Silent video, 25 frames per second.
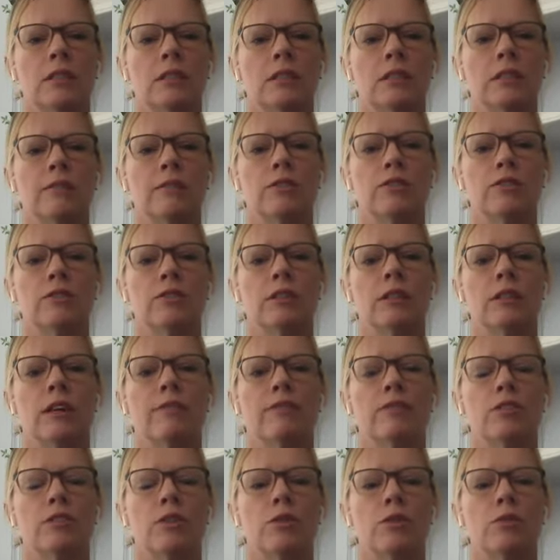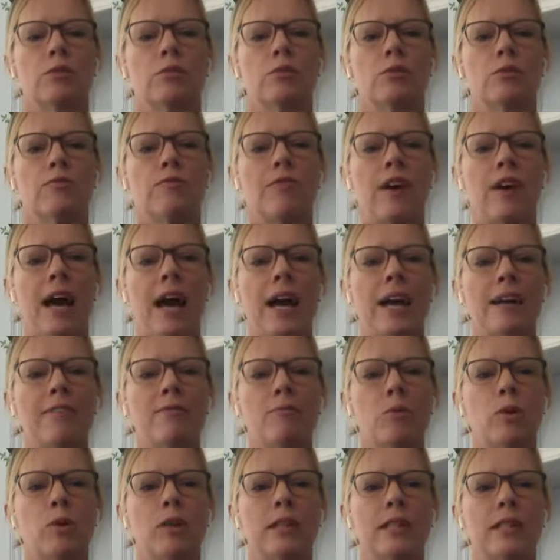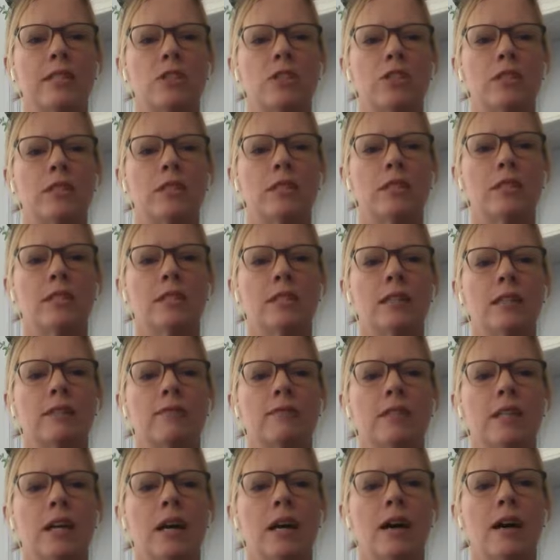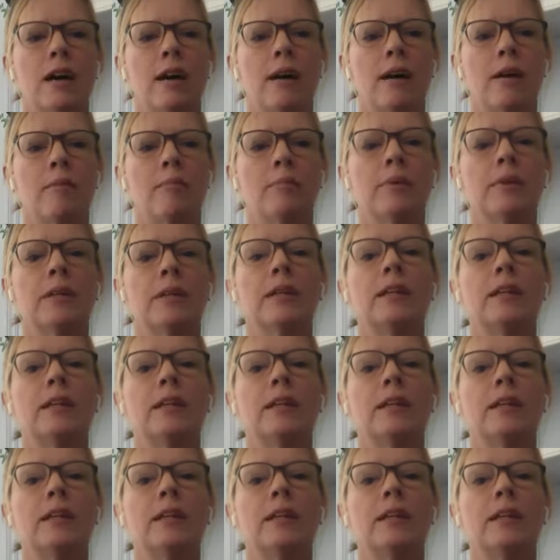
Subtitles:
Lift your left toes 5 more inches, lift up,